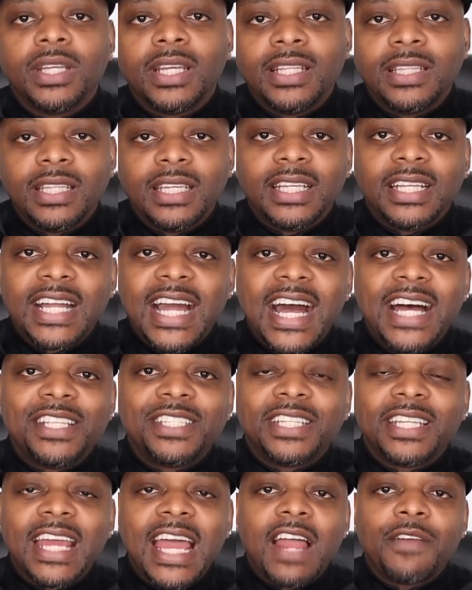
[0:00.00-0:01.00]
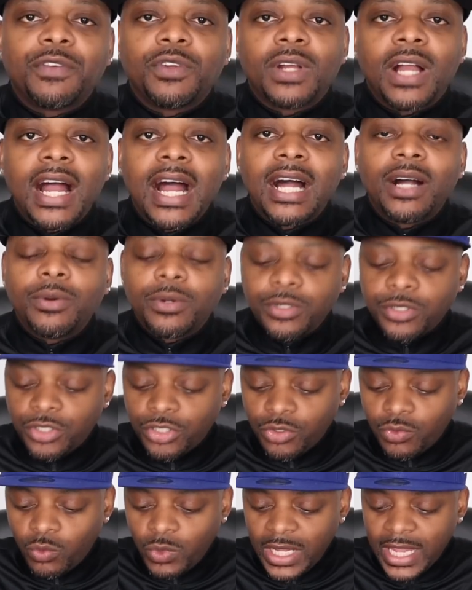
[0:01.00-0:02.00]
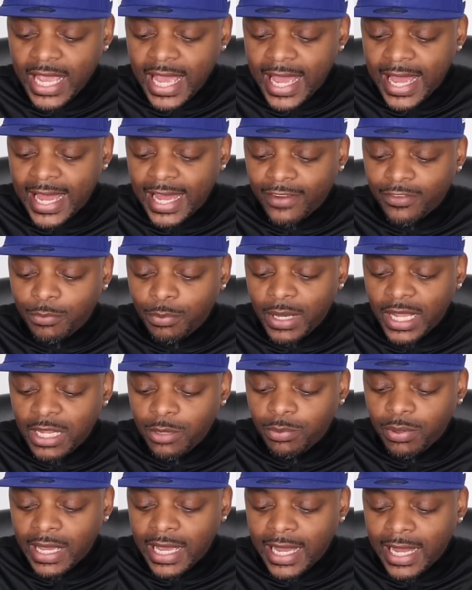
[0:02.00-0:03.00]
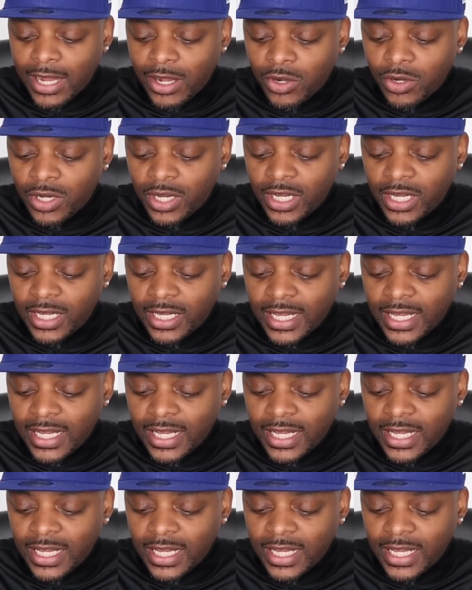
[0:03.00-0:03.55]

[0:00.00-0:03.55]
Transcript: and then guys in after hours we have paypal